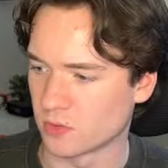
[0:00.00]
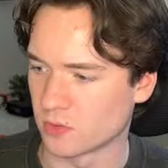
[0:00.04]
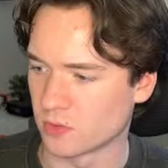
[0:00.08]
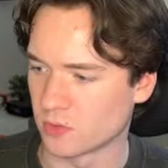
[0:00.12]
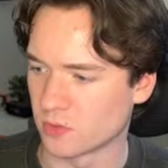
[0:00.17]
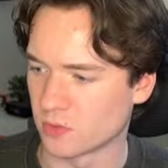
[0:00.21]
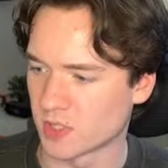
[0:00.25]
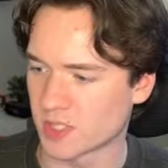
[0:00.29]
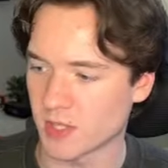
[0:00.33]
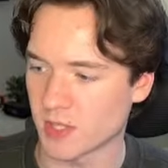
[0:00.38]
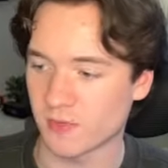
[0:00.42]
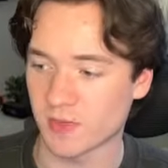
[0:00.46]

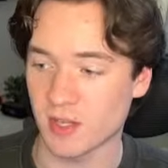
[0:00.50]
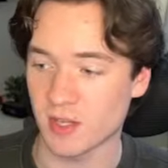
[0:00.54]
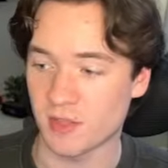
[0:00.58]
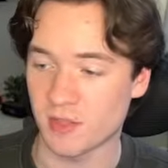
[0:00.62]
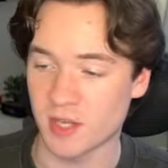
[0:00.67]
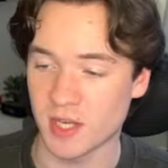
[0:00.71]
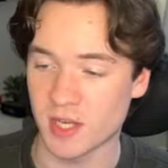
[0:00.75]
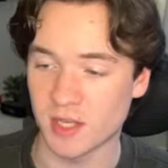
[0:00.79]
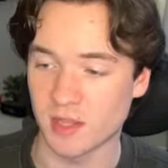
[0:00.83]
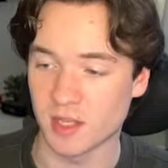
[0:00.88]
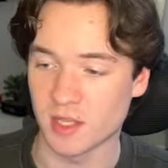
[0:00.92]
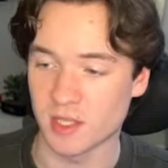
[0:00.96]

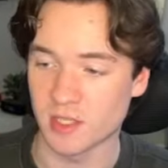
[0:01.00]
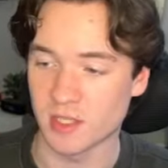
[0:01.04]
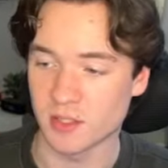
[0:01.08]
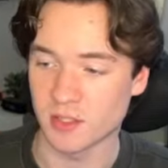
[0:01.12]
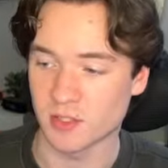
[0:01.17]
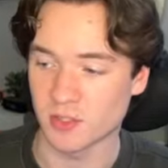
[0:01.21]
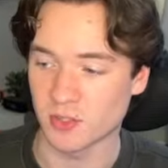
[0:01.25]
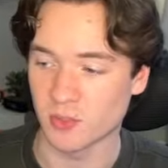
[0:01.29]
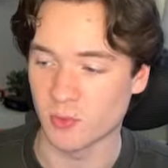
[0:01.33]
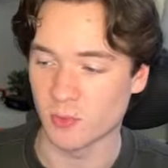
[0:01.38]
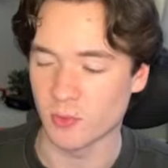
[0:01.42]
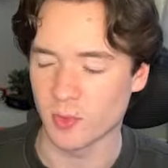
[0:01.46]
73 likes,
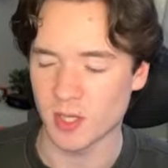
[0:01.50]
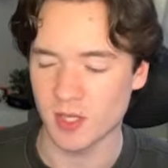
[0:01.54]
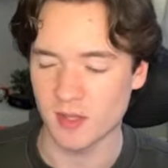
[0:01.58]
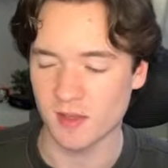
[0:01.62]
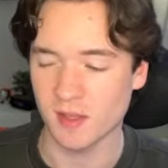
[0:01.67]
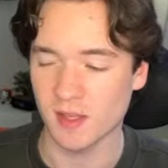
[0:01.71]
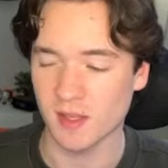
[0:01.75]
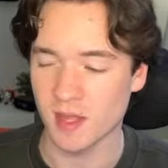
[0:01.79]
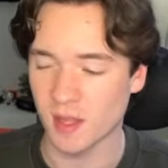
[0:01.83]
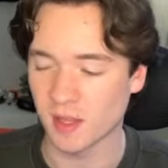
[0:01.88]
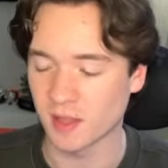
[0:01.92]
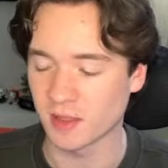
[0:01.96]
so we need
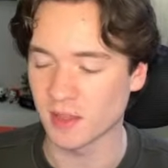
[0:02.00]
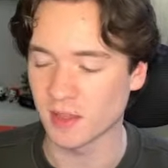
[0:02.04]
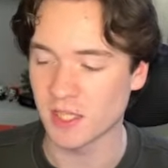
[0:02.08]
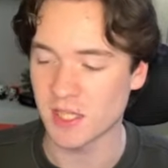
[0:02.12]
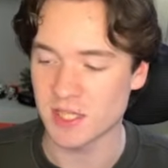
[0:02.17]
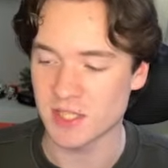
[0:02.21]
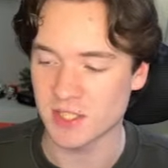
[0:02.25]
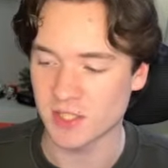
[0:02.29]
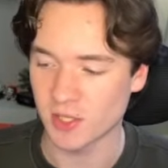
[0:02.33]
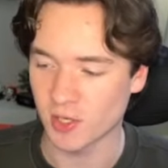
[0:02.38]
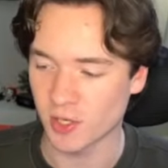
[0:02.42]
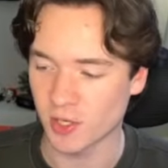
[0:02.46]
to at
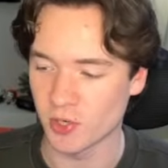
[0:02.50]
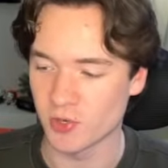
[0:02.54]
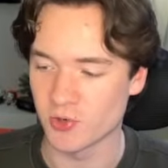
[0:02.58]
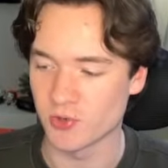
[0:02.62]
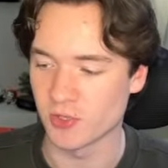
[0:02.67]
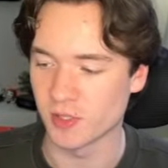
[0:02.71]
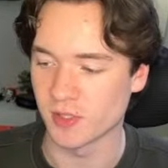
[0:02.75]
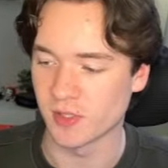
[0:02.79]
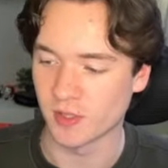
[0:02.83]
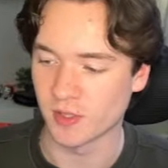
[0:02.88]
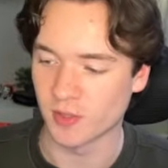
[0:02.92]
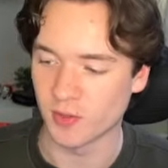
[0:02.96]
least
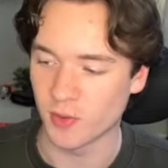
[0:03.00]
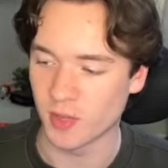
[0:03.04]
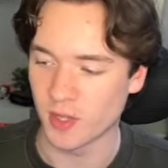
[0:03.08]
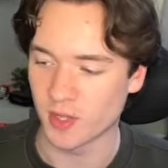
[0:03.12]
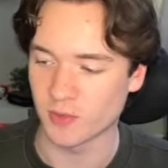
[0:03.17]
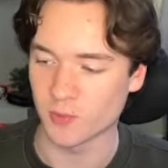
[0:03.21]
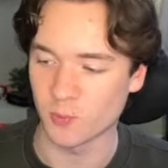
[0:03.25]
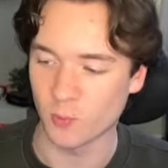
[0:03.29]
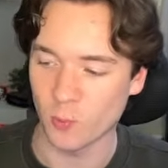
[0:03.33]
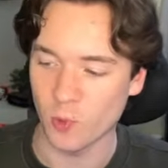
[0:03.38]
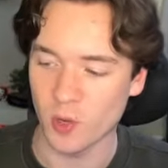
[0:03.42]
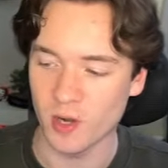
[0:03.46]
100. I know
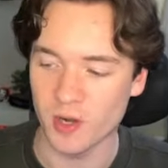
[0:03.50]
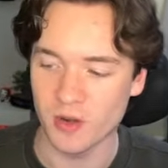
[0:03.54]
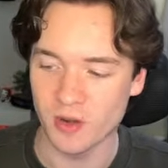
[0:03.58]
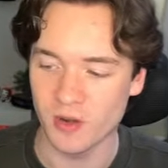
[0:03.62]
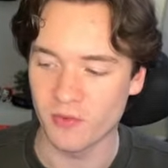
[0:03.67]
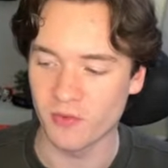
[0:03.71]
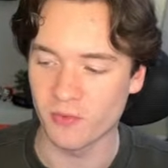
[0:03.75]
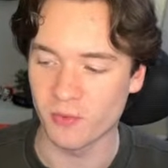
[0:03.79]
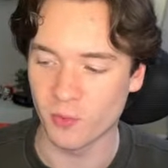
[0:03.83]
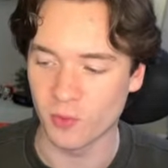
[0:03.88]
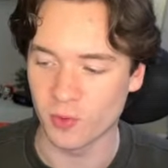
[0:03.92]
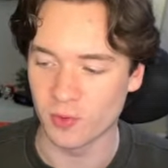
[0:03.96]
that's 1 in
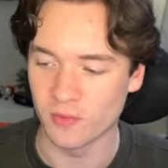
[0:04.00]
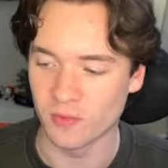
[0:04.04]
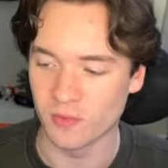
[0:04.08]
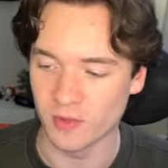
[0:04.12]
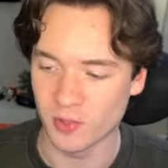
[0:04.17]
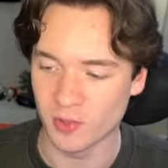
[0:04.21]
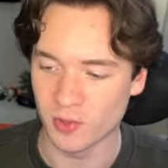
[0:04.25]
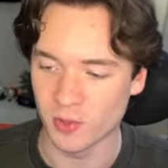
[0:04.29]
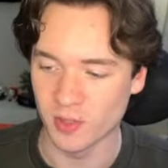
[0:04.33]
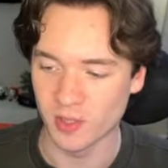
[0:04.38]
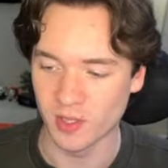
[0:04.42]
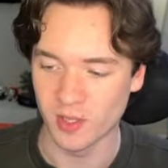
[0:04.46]
4 of
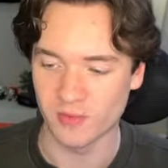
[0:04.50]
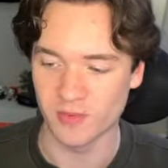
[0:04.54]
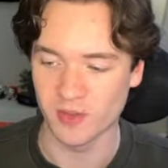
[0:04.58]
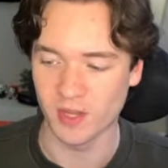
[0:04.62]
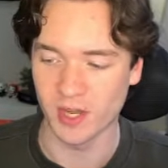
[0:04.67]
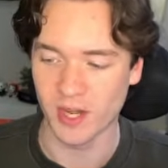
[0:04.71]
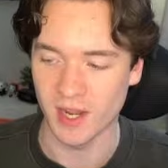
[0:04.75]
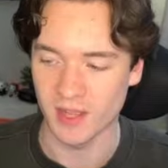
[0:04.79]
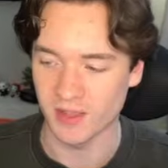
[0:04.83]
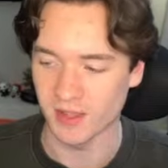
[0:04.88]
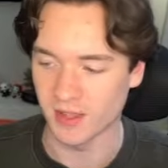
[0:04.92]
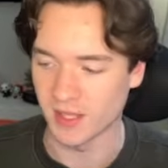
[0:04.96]
you. If you
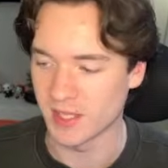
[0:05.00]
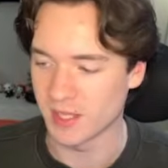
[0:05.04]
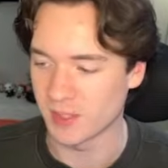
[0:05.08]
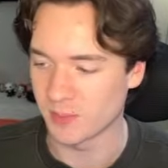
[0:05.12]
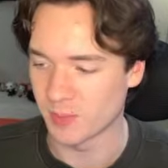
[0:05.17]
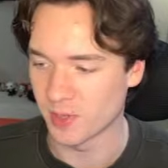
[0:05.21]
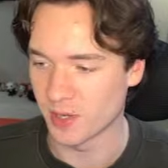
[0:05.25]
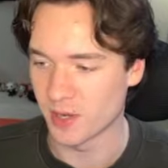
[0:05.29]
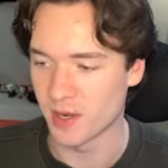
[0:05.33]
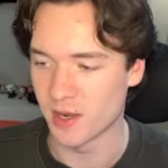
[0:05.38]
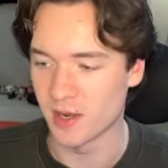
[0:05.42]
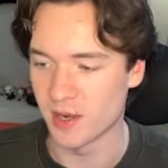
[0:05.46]
can hit the like
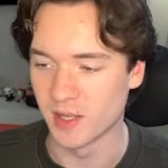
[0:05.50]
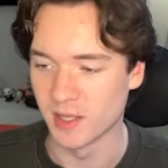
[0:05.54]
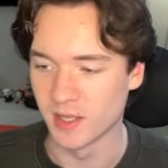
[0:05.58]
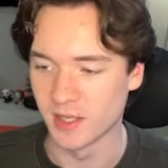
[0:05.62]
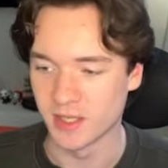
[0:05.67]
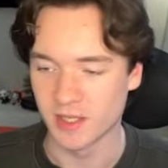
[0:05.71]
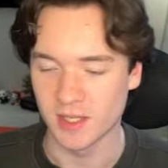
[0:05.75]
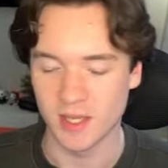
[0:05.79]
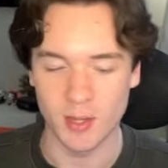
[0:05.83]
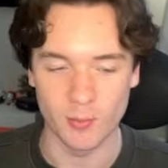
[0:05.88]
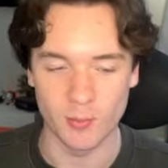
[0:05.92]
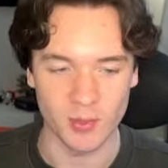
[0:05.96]
button
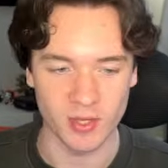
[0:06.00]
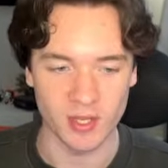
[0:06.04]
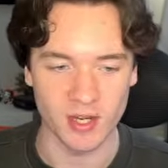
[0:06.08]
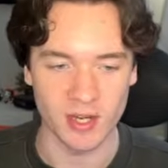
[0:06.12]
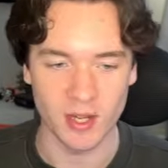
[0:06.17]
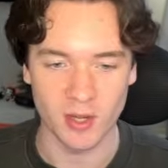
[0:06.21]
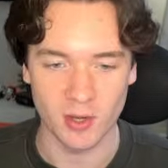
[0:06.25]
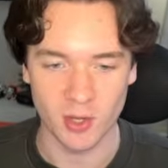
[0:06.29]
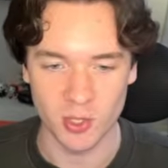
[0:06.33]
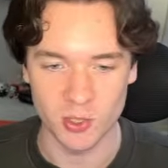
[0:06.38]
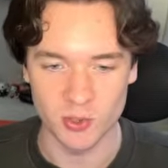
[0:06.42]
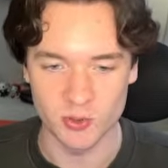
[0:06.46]
and we can
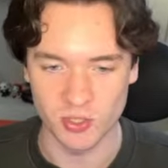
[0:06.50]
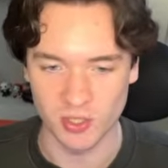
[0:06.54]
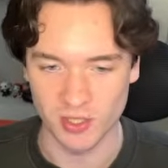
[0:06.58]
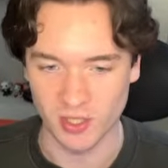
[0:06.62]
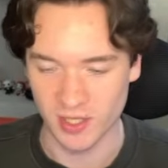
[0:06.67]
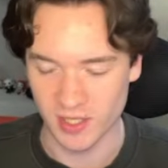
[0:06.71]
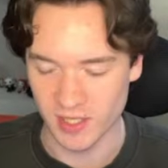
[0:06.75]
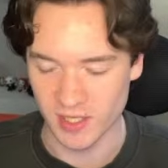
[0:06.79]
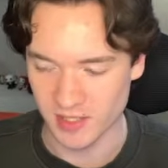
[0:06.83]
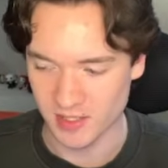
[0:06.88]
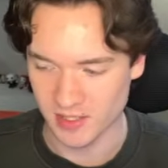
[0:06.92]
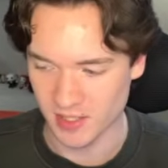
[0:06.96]
hit 100
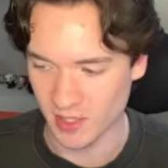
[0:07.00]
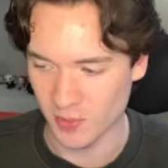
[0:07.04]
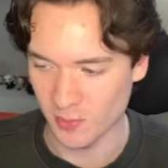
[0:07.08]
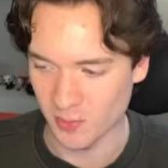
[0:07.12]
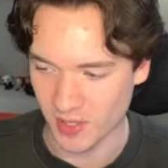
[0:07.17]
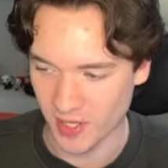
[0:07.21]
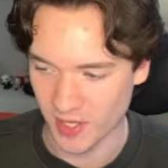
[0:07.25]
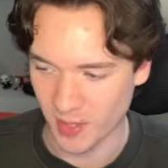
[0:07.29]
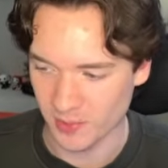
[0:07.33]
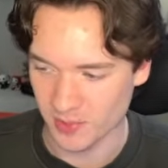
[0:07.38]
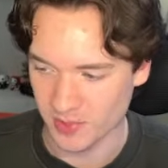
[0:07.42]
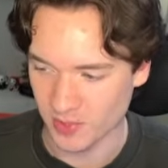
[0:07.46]
likes, that would
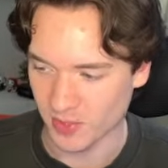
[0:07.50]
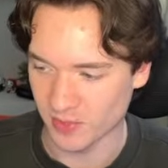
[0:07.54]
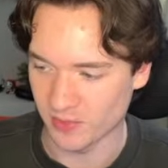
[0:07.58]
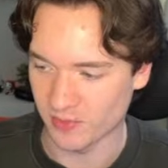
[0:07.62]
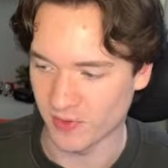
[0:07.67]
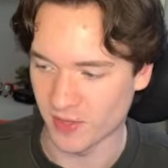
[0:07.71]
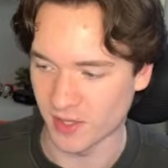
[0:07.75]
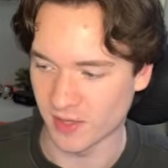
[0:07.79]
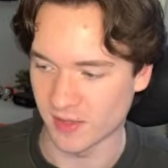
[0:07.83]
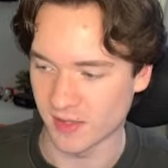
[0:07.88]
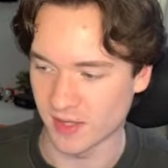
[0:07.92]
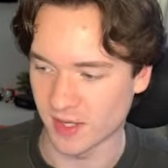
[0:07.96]
be absolutely
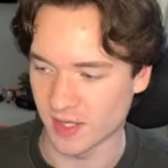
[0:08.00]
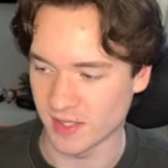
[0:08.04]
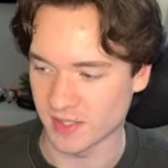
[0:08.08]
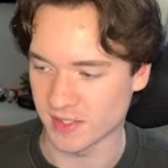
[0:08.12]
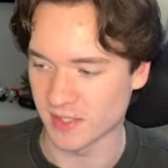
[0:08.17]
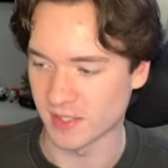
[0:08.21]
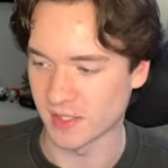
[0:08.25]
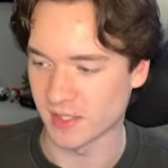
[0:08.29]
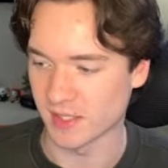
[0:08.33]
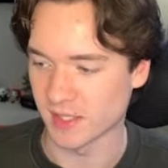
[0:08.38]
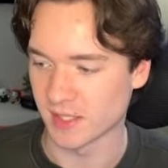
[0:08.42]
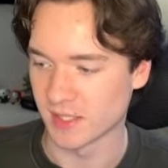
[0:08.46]

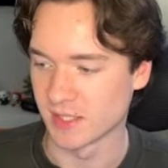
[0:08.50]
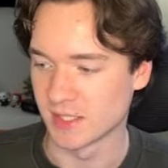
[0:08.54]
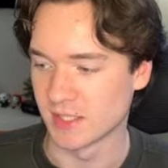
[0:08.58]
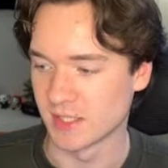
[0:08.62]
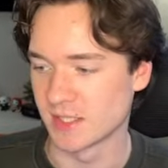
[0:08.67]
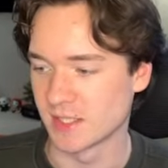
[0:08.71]
fantastic.